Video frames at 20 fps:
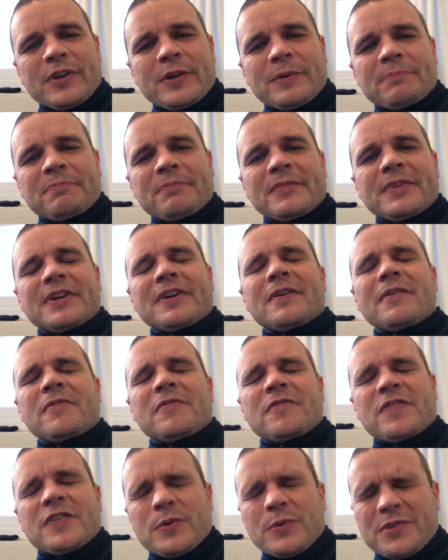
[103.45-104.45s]
them
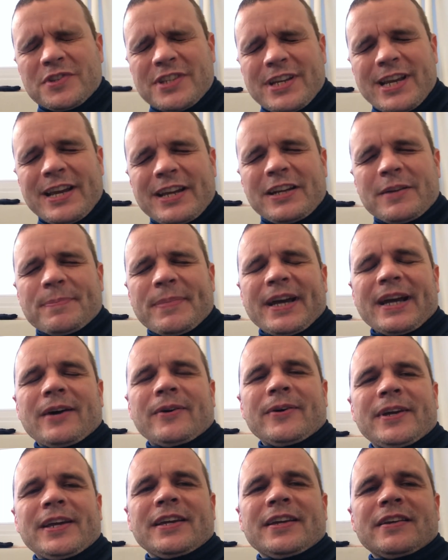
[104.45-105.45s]
feel sad
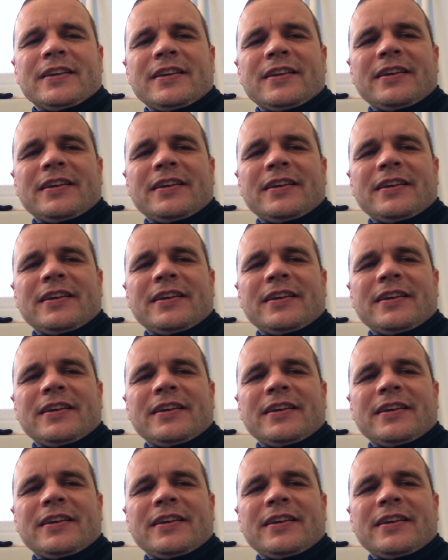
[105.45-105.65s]
about it